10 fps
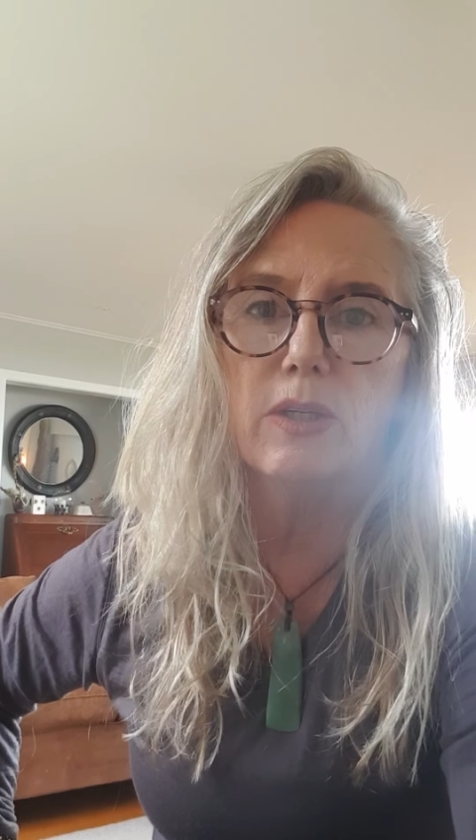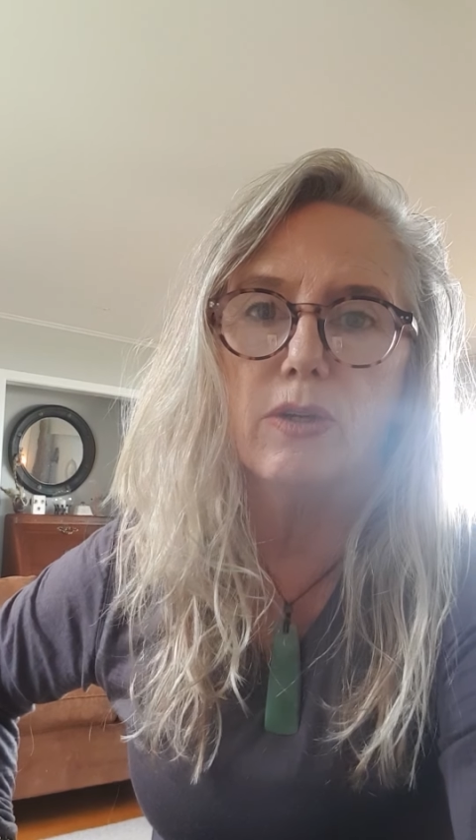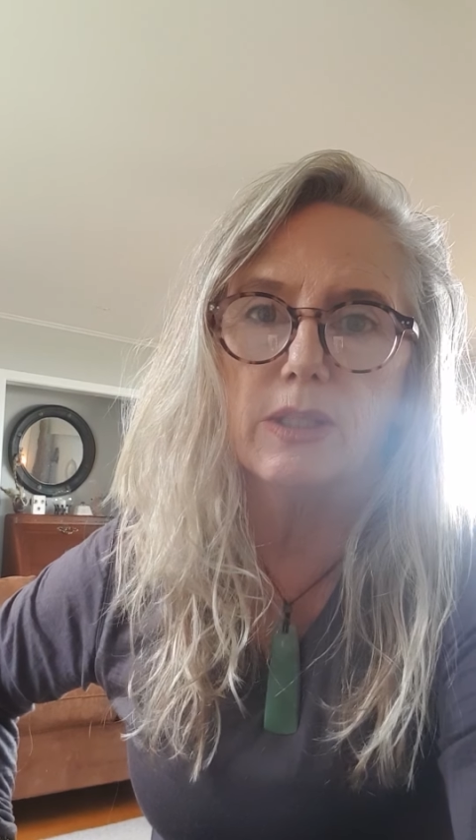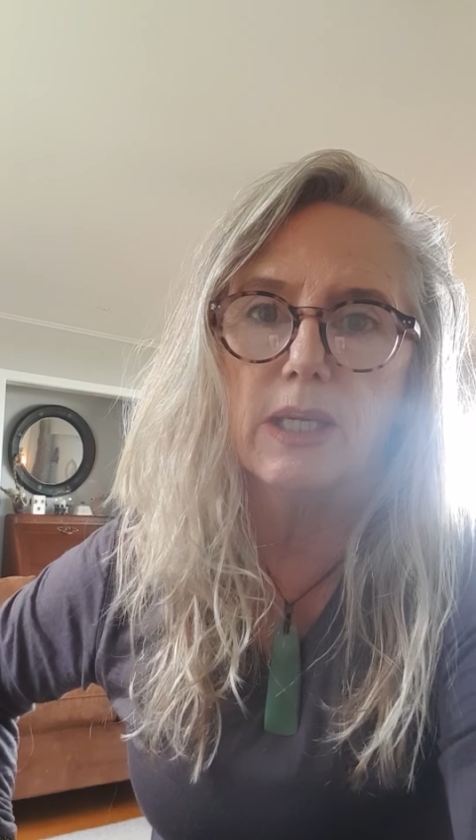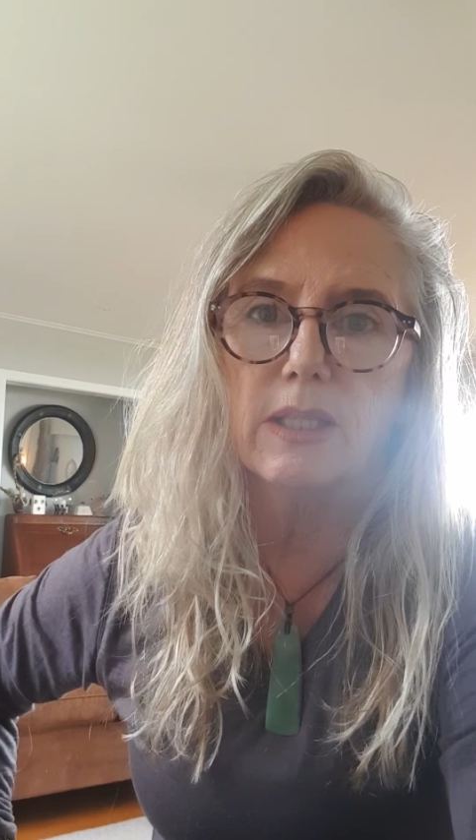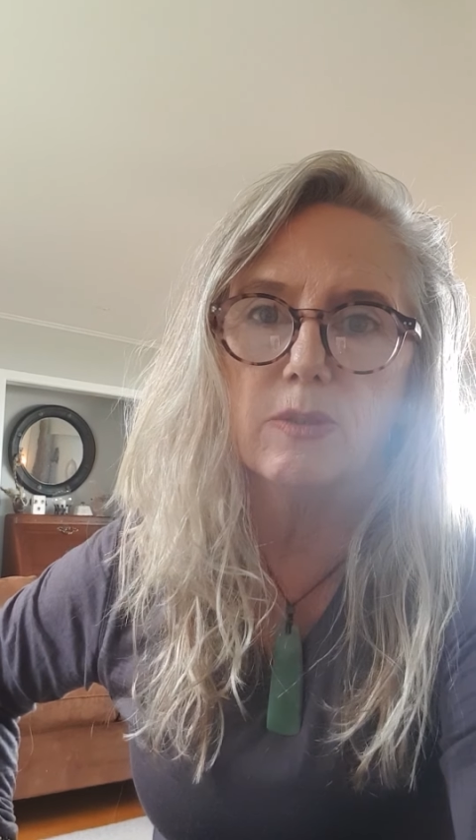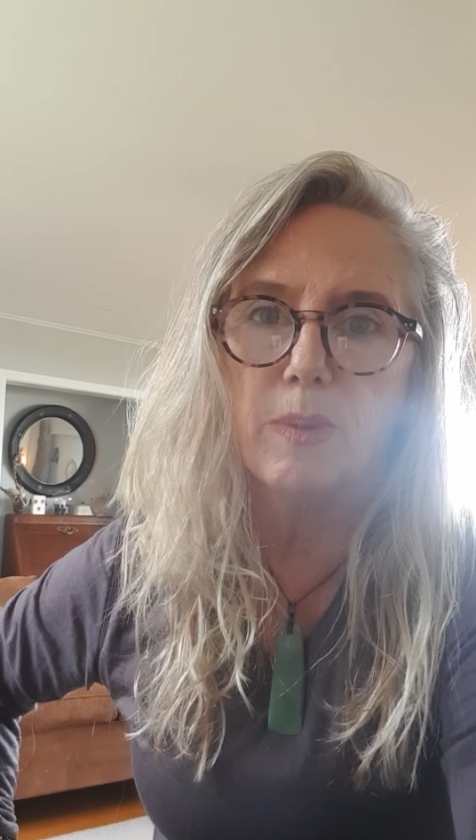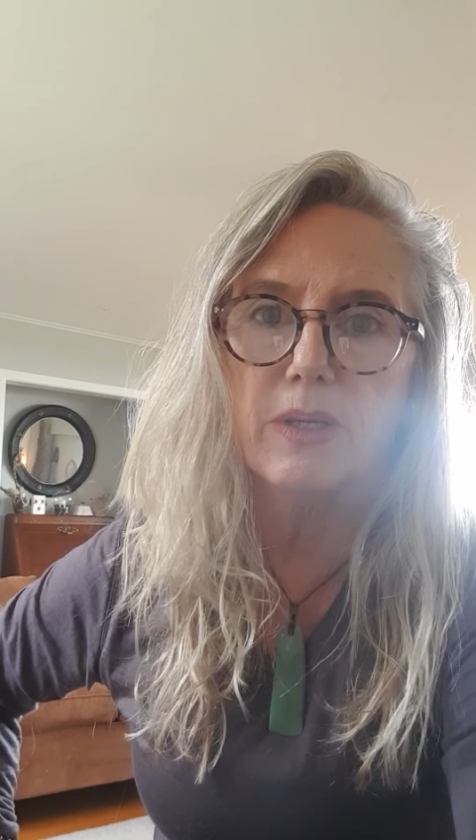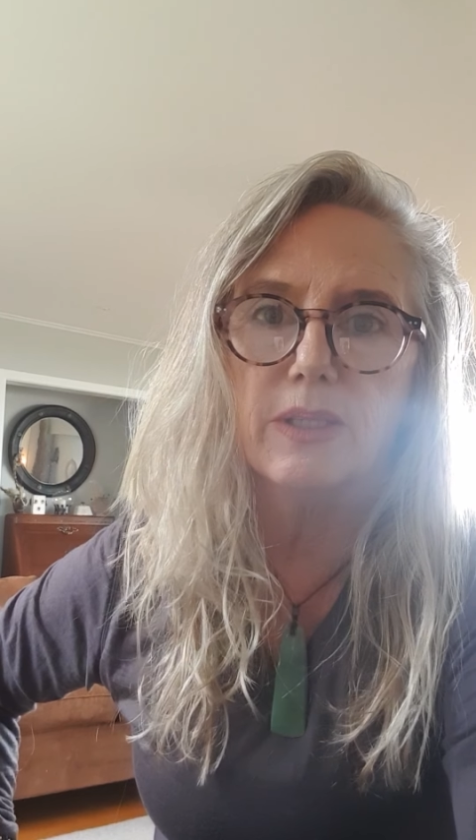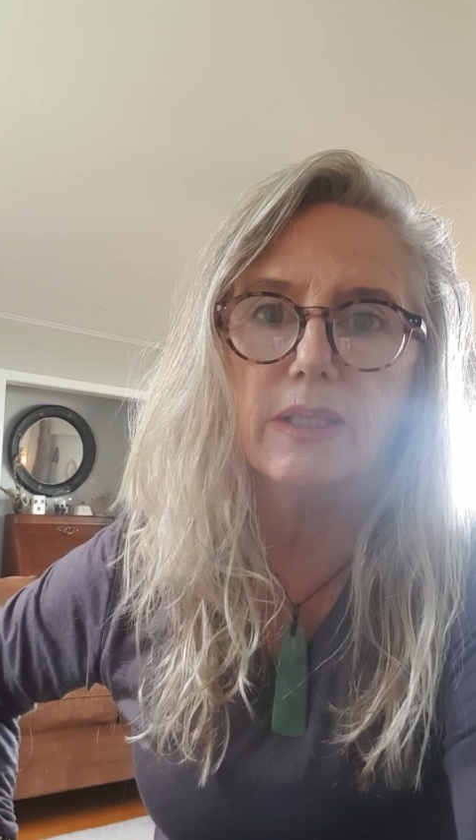learning
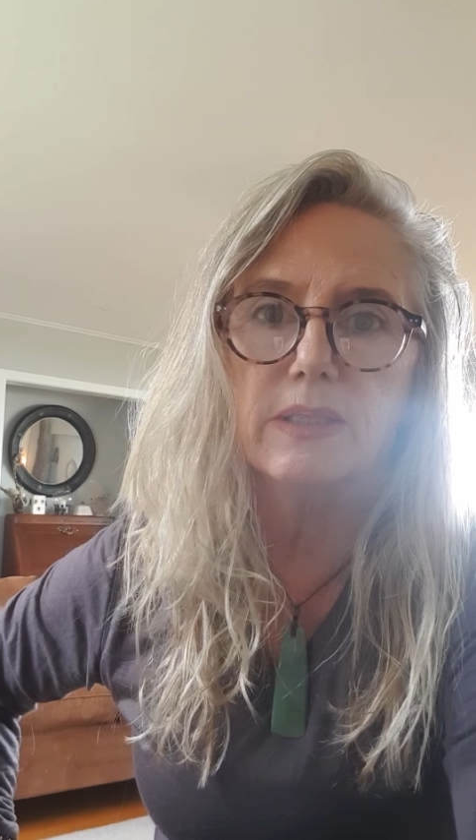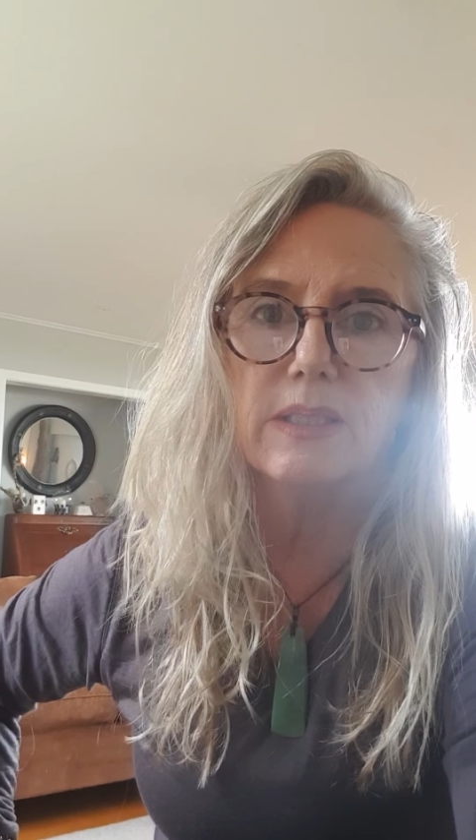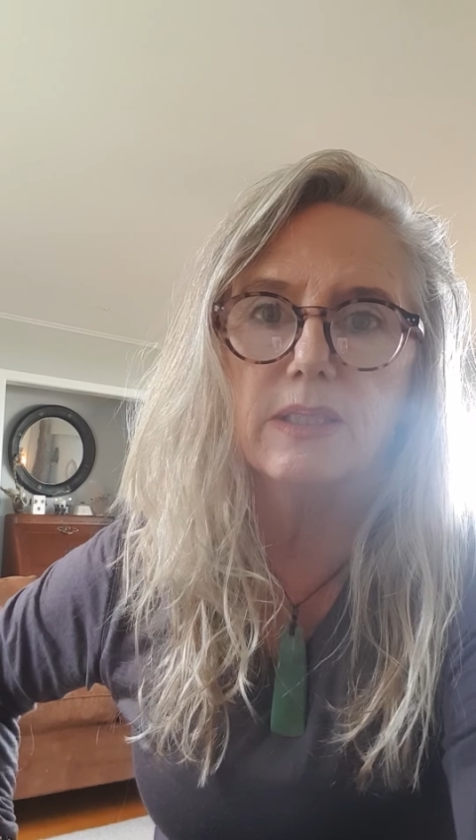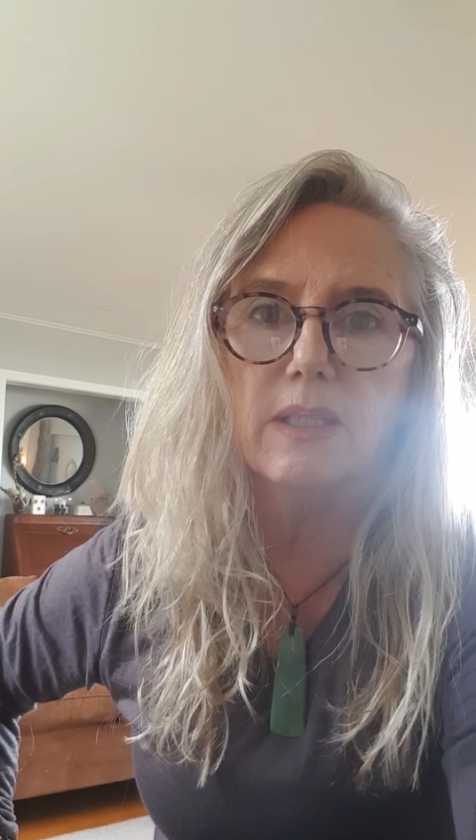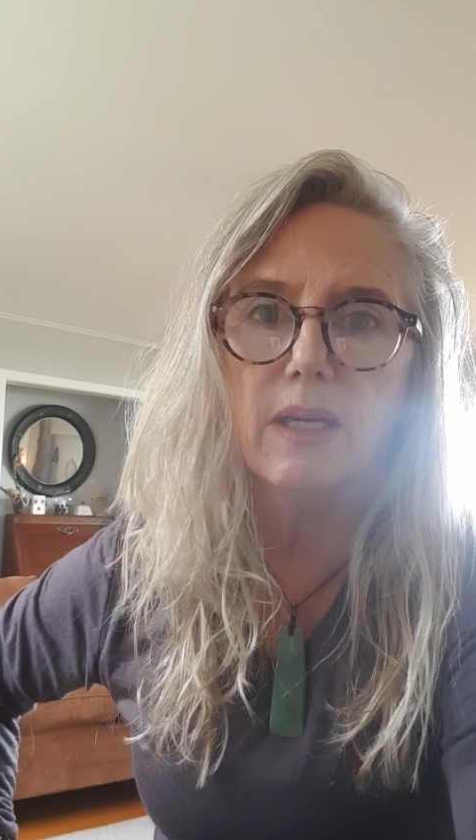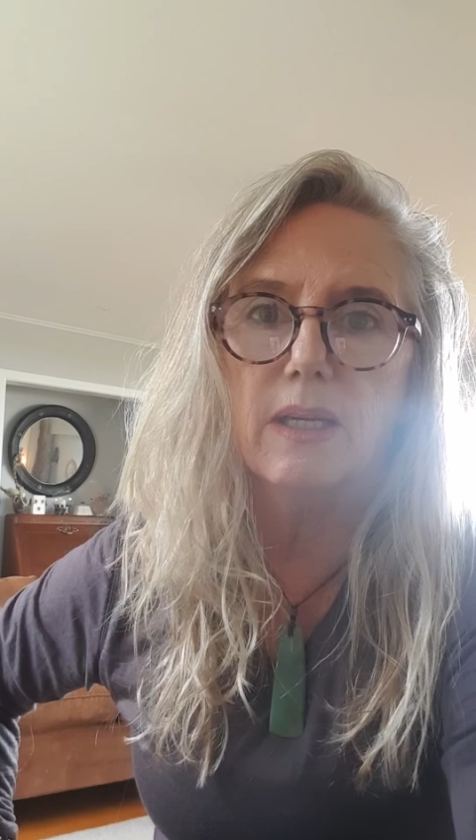experience.